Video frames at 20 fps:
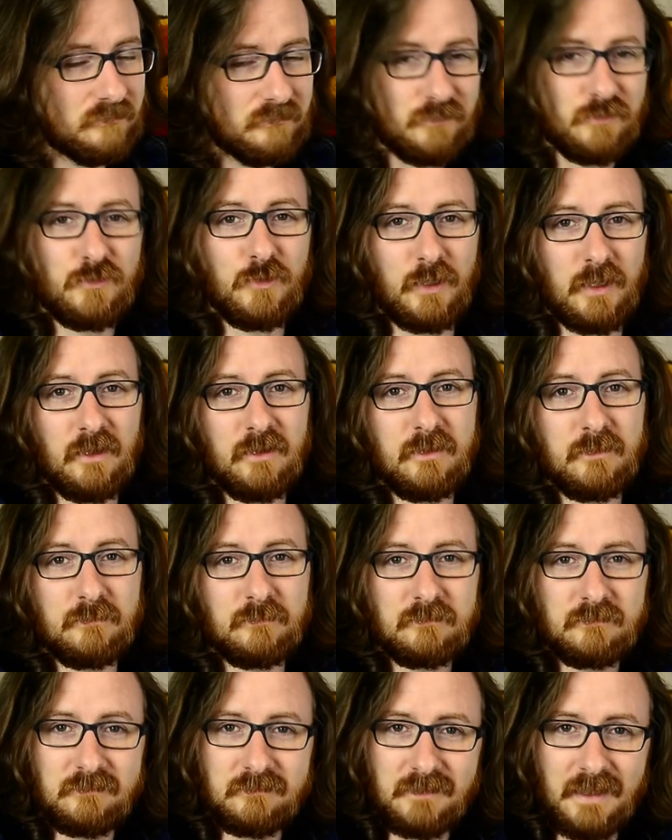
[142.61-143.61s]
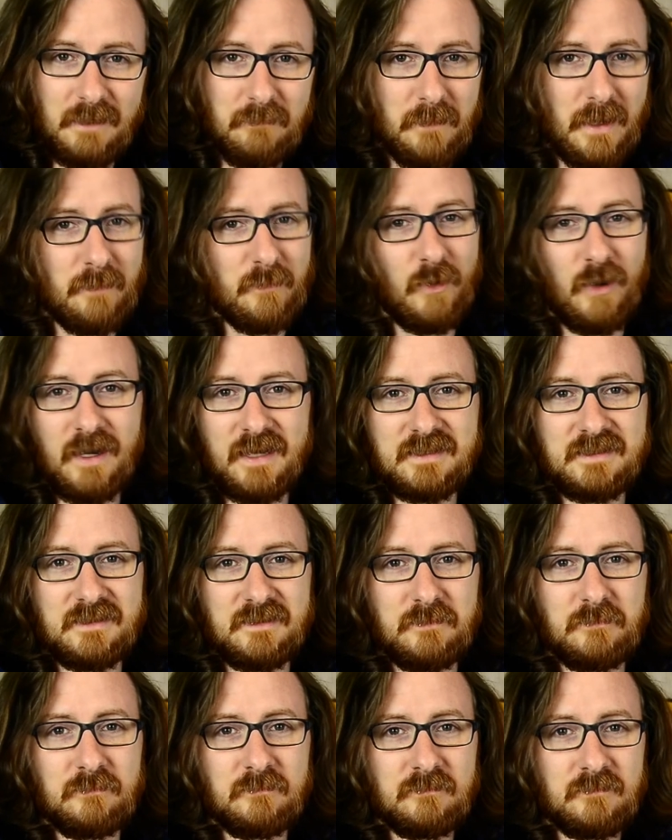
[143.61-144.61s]
drill them and memorize
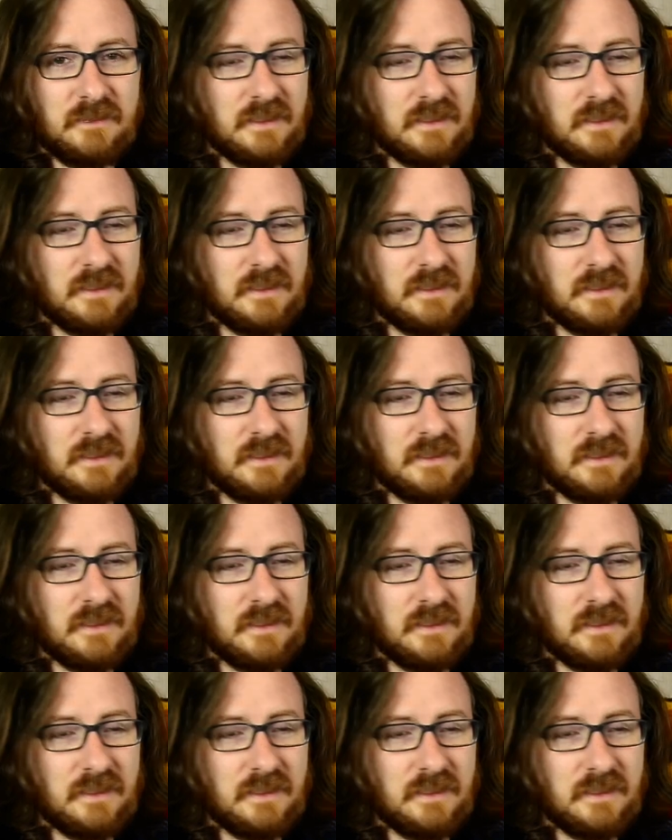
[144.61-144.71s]
them.